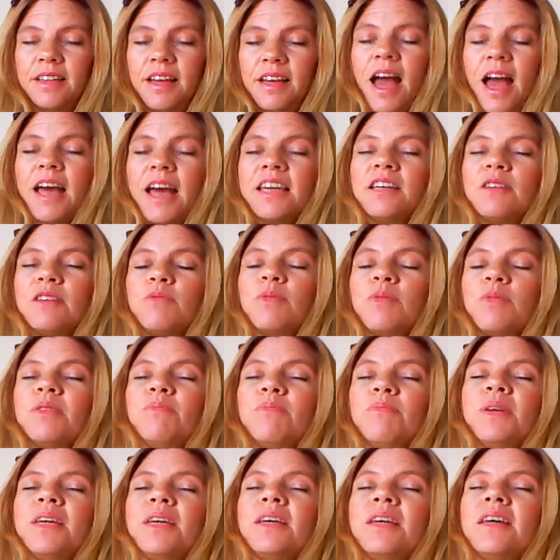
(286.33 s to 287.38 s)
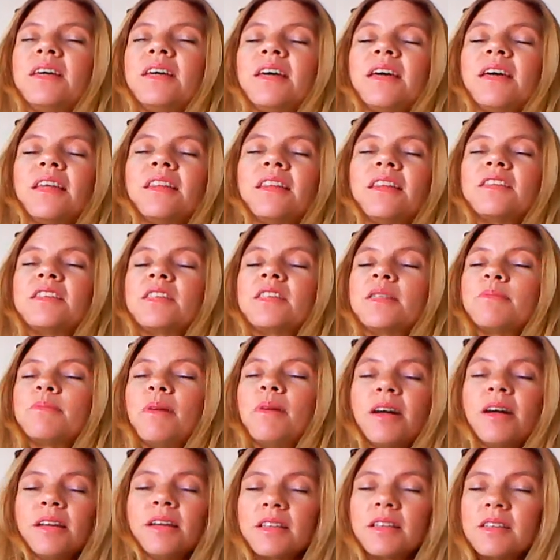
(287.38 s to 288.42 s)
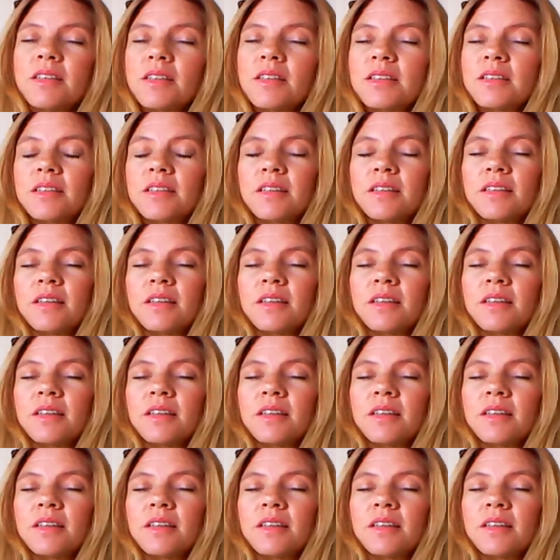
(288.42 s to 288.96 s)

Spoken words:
And it will be the smallest